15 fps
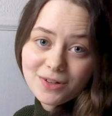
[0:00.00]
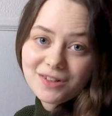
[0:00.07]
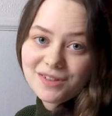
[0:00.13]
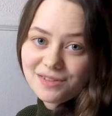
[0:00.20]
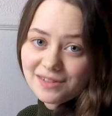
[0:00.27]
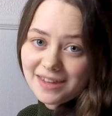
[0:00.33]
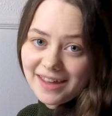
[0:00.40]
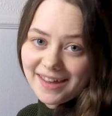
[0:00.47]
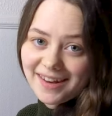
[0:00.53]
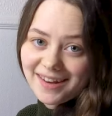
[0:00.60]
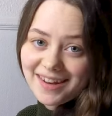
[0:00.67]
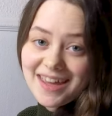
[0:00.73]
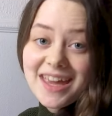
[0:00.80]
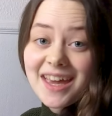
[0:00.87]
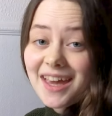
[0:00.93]
is
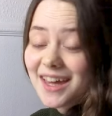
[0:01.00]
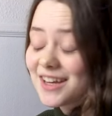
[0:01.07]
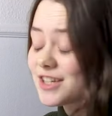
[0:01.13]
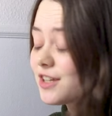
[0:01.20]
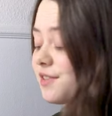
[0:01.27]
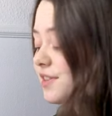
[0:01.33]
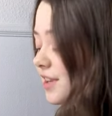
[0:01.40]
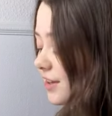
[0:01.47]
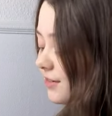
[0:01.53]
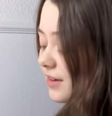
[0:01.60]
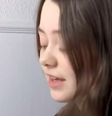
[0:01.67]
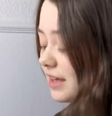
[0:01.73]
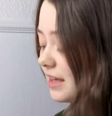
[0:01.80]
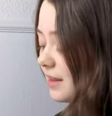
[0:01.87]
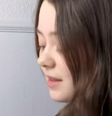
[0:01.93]
done, and just
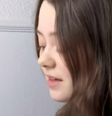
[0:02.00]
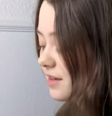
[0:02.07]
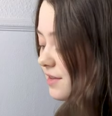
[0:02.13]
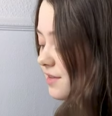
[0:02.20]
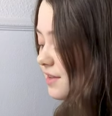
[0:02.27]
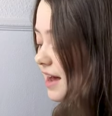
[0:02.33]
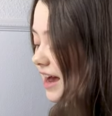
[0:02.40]
looking at this,